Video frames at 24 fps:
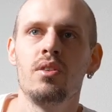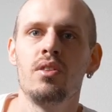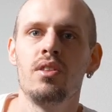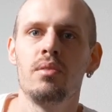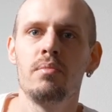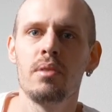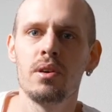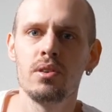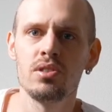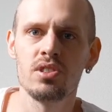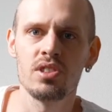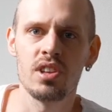The
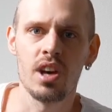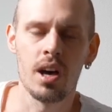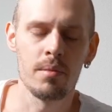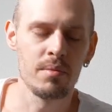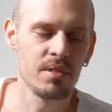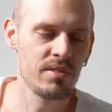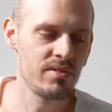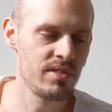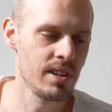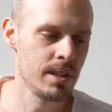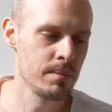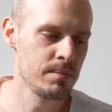most
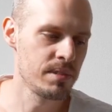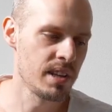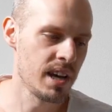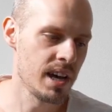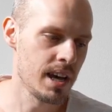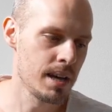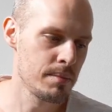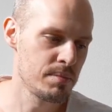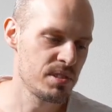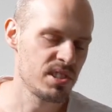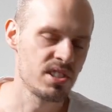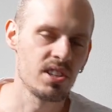common film
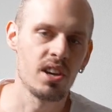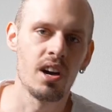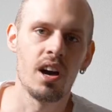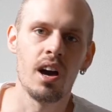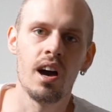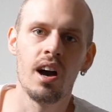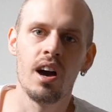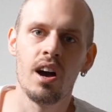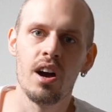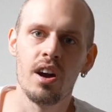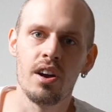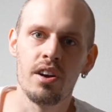types
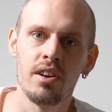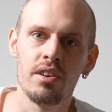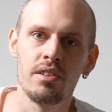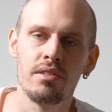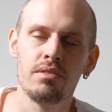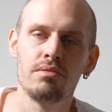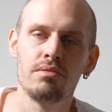are,